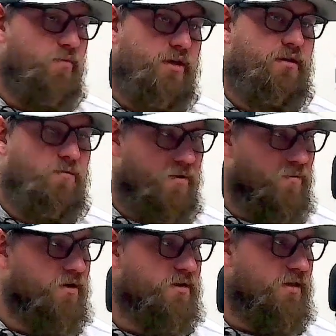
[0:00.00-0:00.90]
we
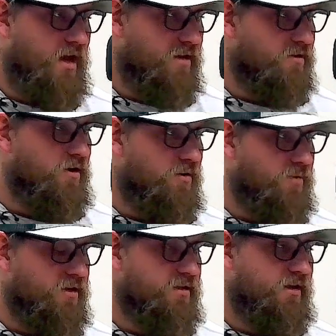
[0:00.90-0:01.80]
work a lot on
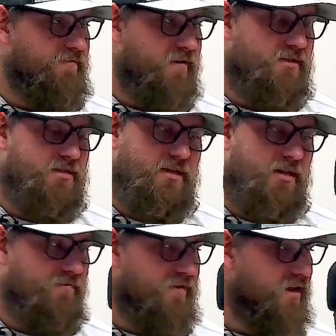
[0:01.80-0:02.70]
all-ball defense. And
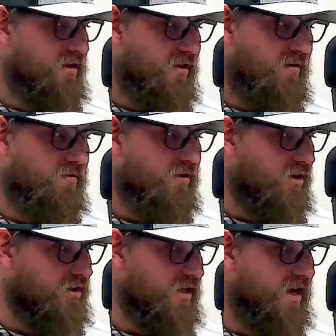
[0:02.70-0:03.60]
if
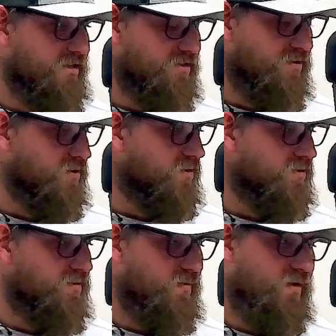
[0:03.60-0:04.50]
overall in high school,
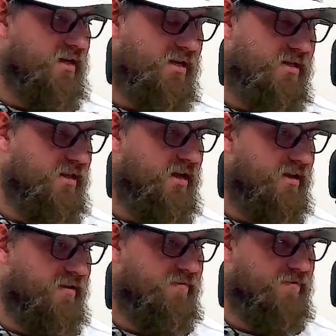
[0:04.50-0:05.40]

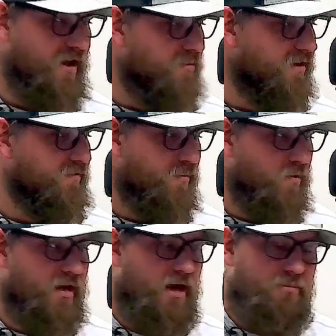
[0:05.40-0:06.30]
coming from
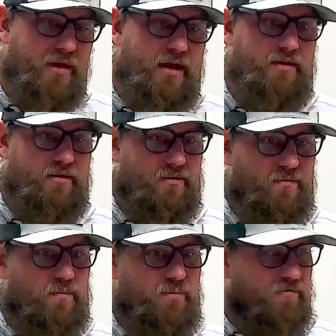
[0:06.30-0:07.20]
when I played or
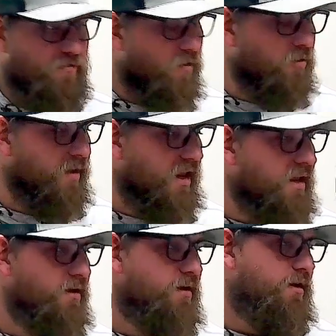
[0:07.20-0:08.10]
before
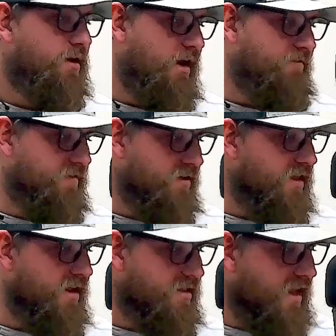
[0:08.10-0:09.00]
me, I feel
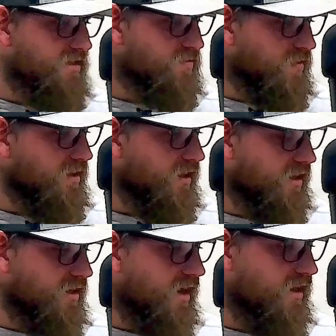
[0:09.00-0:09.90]
like that's
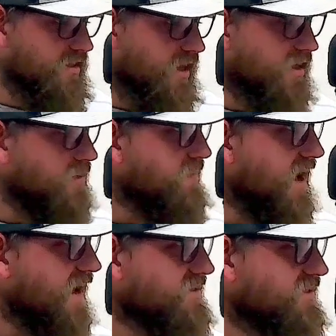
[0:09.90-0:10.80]
really kind of taken a
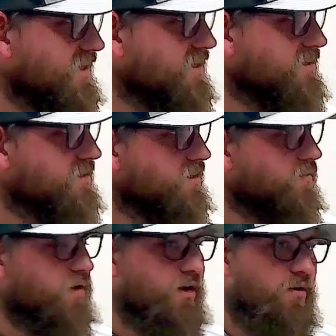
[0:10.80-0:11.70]
back seat.
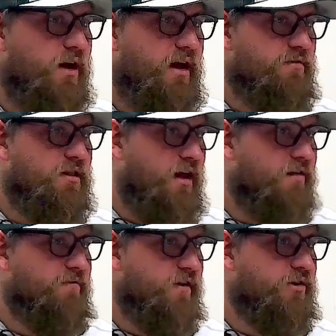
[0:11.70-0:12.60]
We don't have a lot
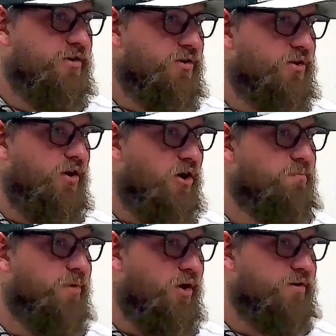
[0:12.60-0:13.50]
of very good
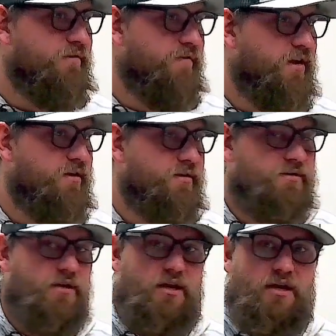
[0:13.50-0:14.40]
on-ball
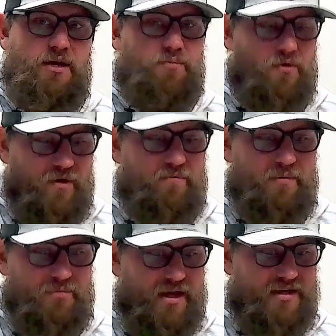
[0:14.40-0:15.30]
defenders, but we've
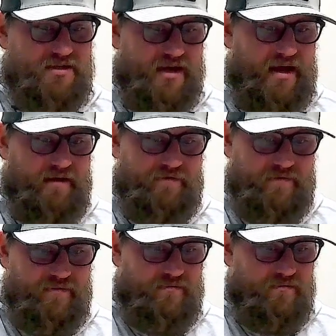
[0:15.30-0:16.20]
been blessed to
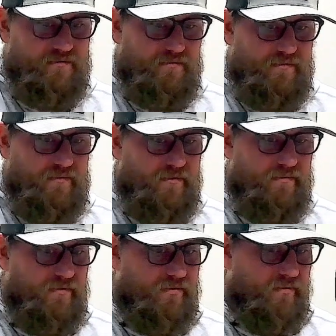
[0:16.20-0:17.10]
have
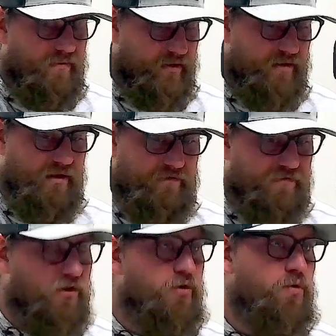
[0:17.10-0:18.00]
a
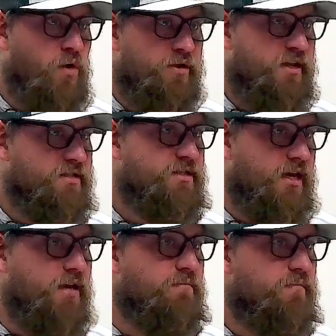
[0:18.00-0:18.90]
few on this
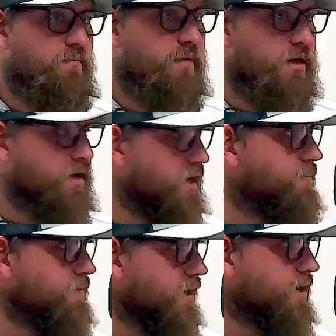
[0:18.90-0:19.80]
team and a
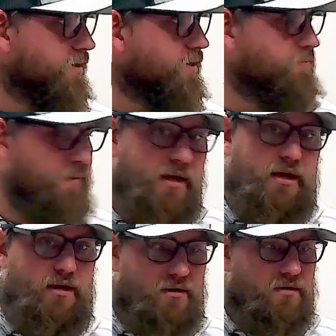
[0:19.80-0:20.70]
couple that could
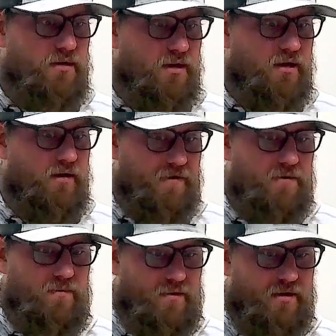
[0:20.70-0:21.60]
be if
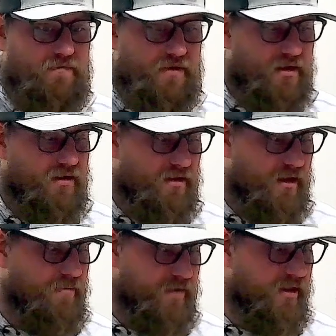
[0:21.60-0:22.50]

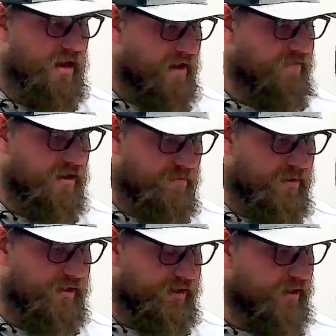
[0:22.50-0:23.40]
they have the
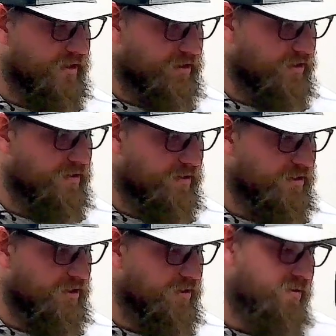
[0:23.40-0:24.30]
ability
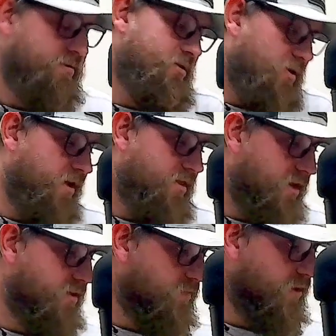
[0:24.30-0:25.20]
to. And so I
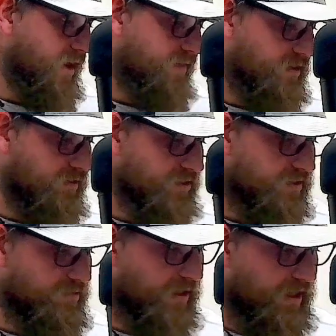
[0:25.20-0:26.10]
think we have to use
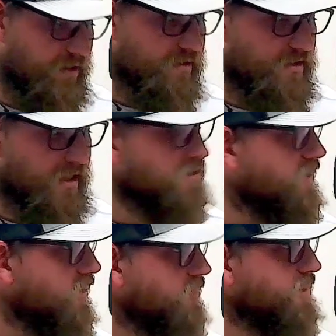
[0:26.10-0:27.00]
our speed and sit and
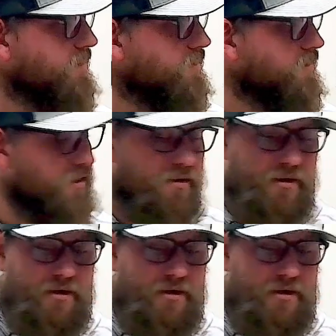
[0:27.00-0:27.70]
guard people. And